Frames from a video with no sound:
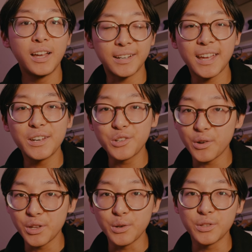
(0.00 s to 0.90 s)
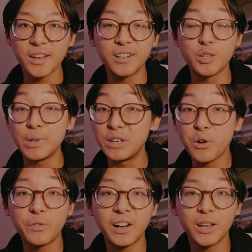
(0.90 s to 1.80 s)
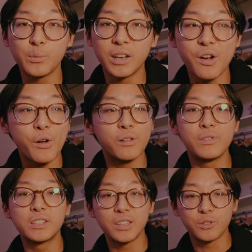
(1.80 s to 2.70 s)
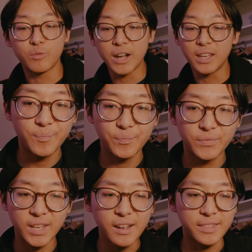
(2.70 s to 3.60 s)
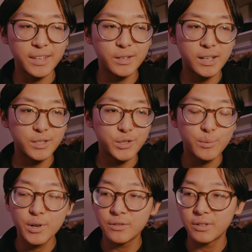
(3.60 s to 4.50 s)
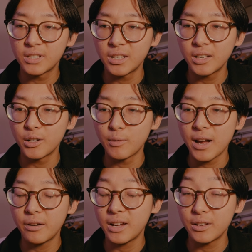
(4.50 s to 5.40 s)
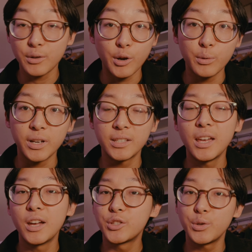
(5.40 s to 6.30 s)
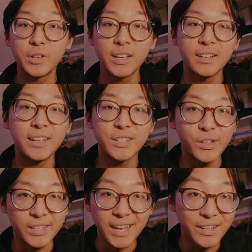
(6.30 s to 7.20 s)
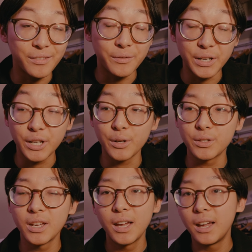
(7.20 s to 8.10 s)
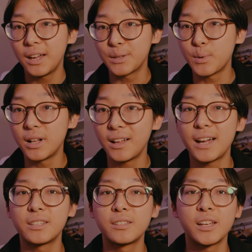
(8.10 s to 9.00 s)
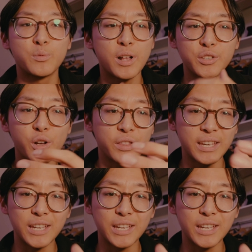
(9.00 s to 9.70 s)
Again, join the newsletter to be notified when all of this is ready. Yeah, thank you guys so much for sticking around, as always, tuning in until the end of the videos, as well as all the